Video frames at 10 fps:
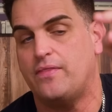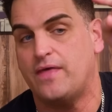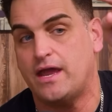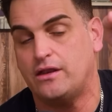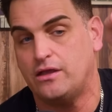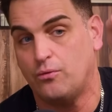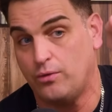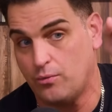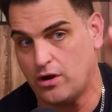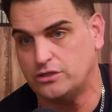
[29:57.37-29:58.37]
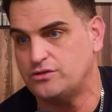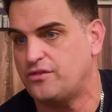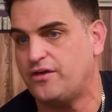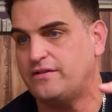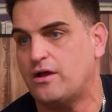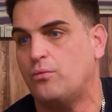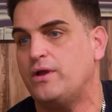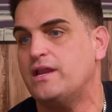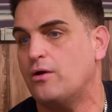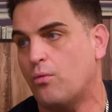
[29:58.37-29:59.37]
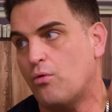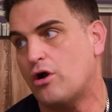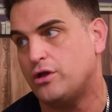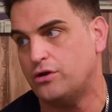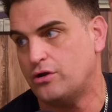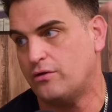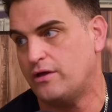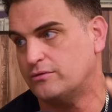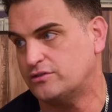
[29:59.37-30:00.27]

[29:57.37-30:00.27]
and that we wanted you to think that we didn't want you to know they were